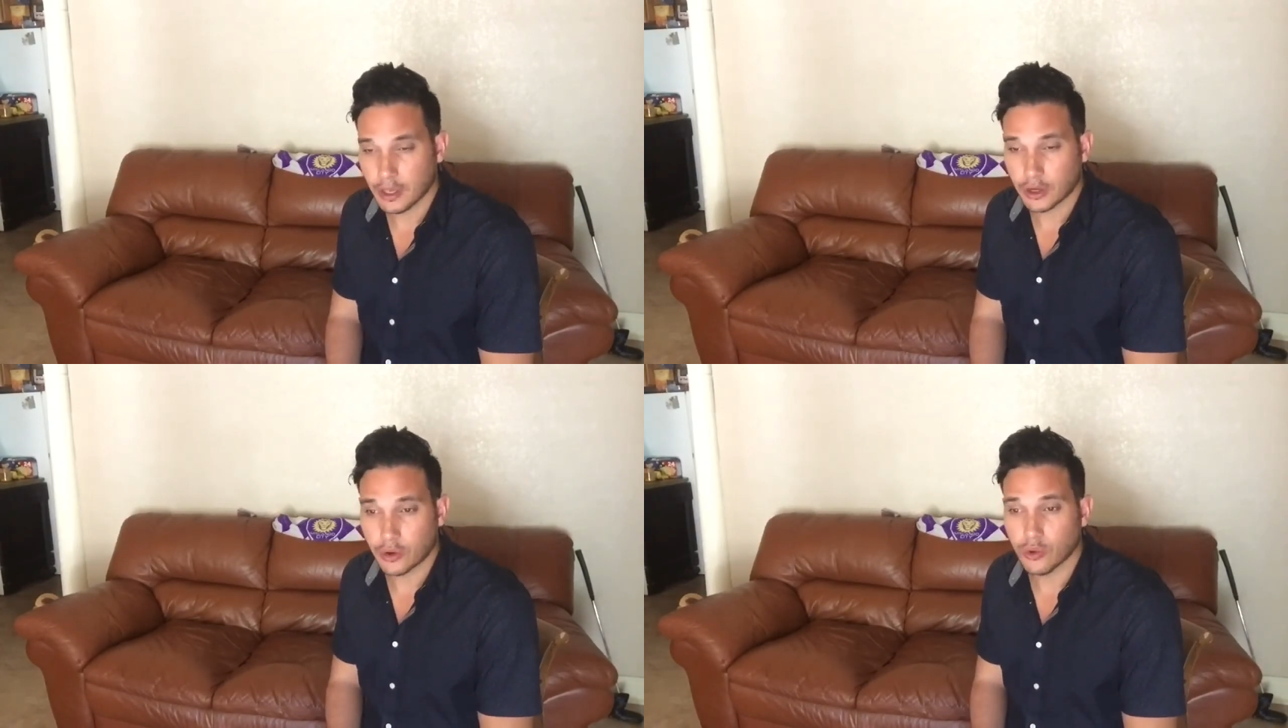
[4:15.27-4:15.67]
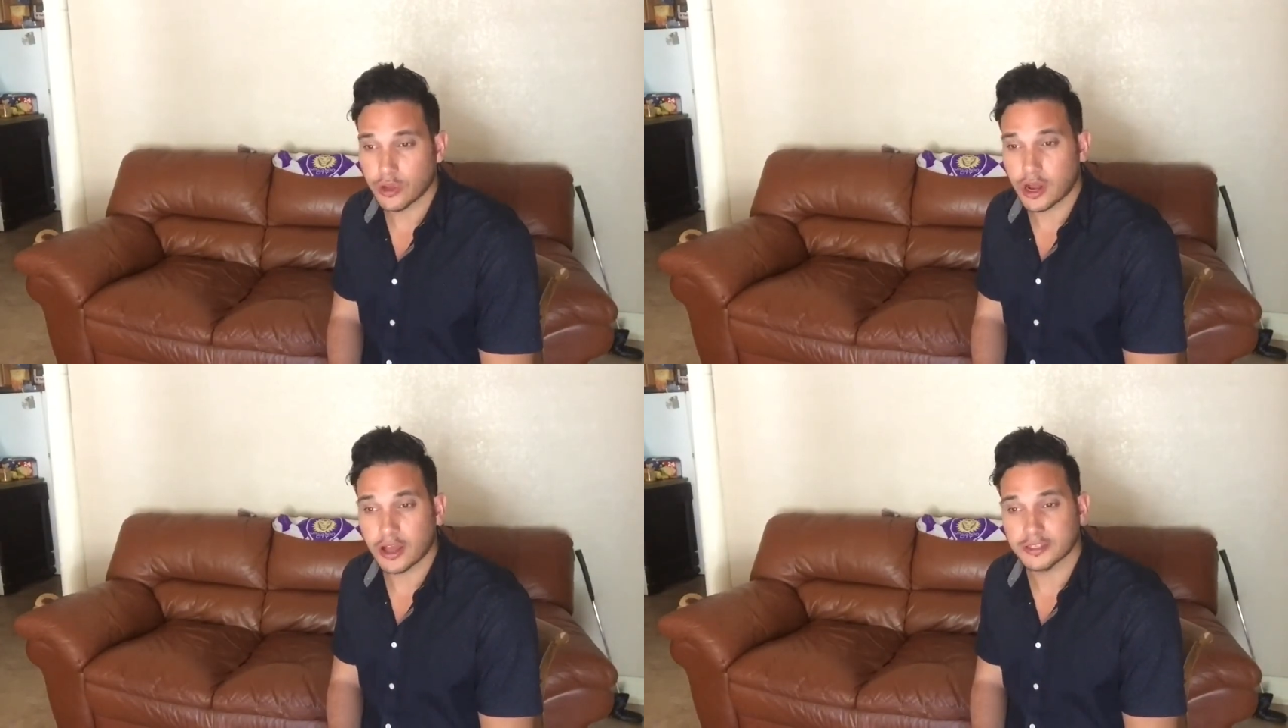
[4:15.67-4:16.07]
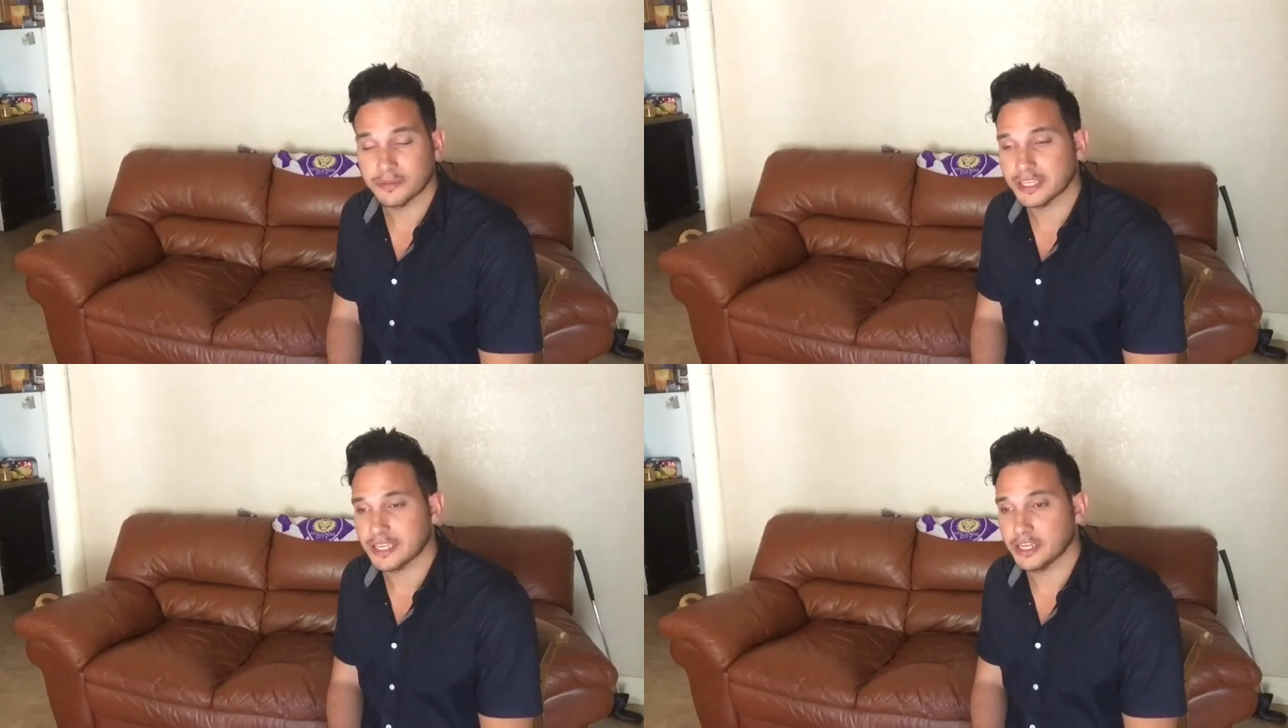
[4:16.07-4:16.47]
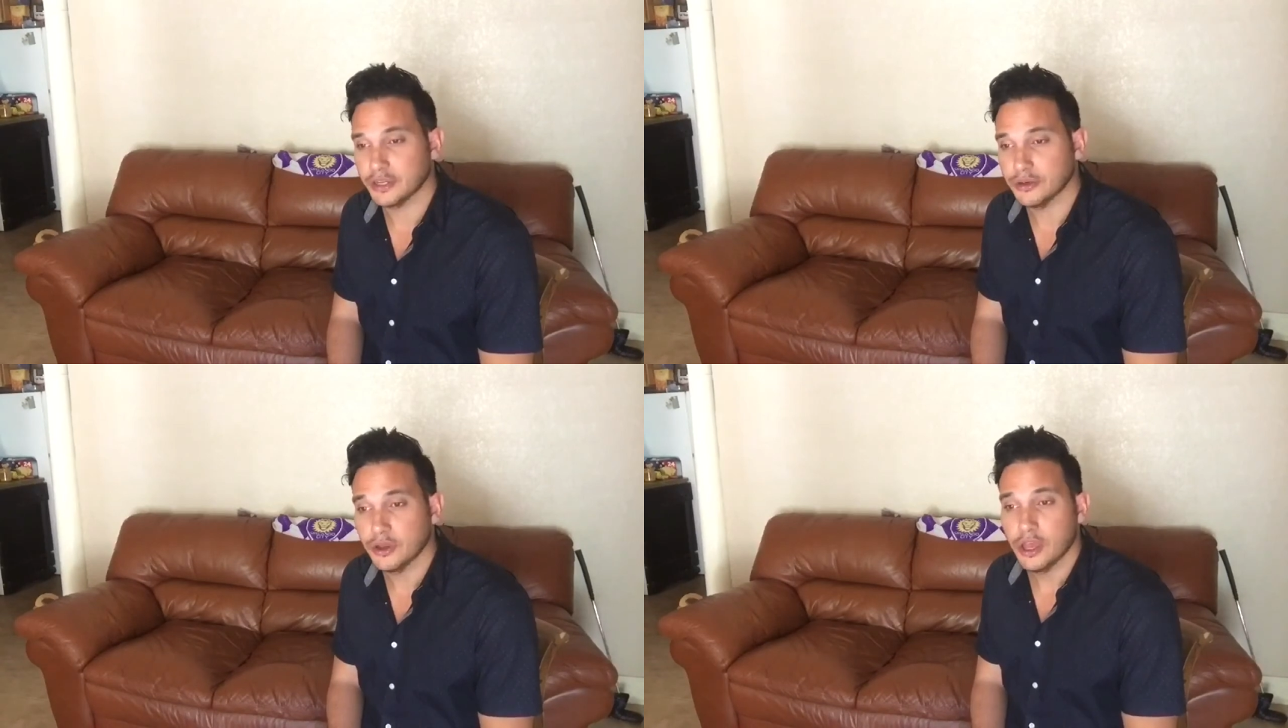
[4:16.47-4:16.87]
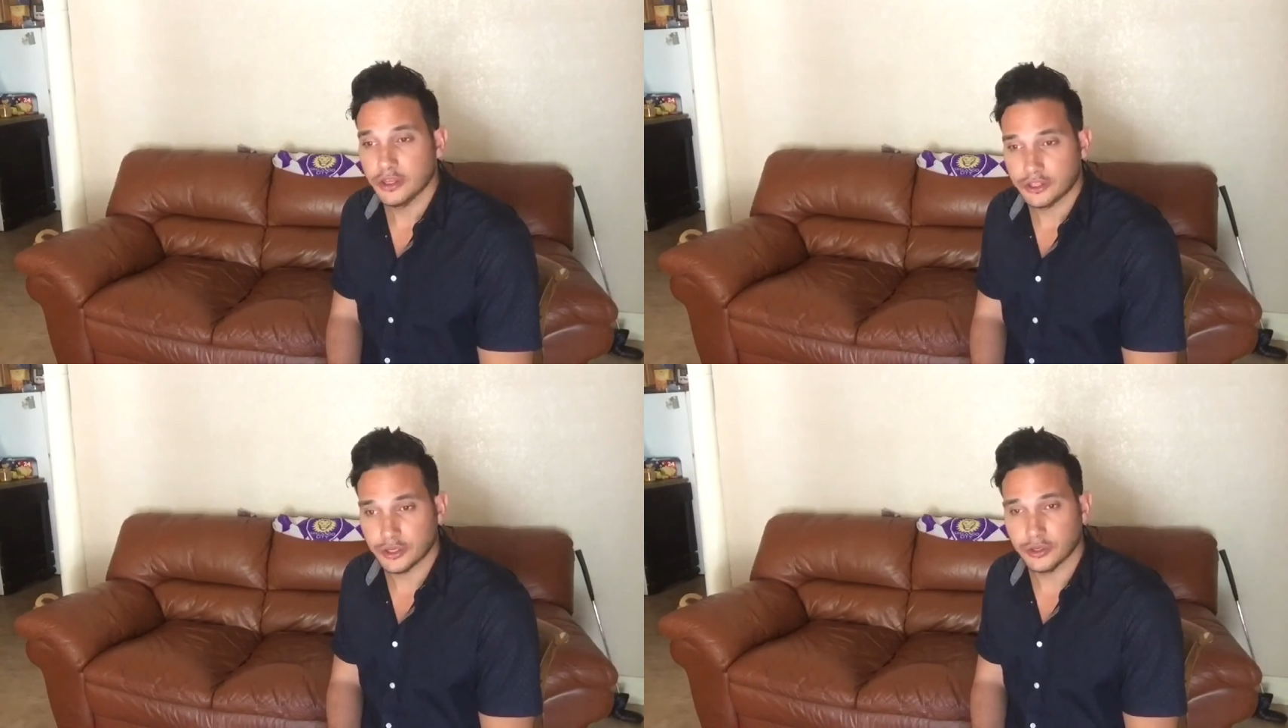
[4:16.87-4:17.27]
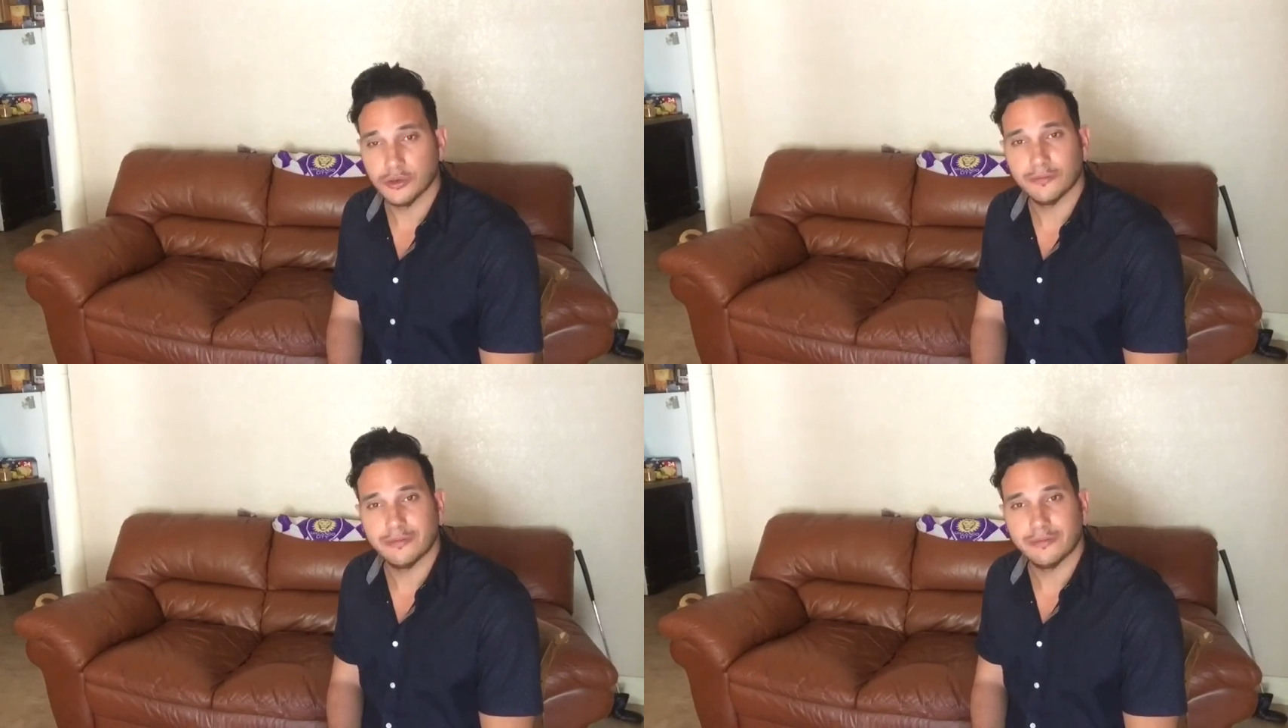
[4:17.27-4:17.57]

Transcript: cool and awesome things I do. Two,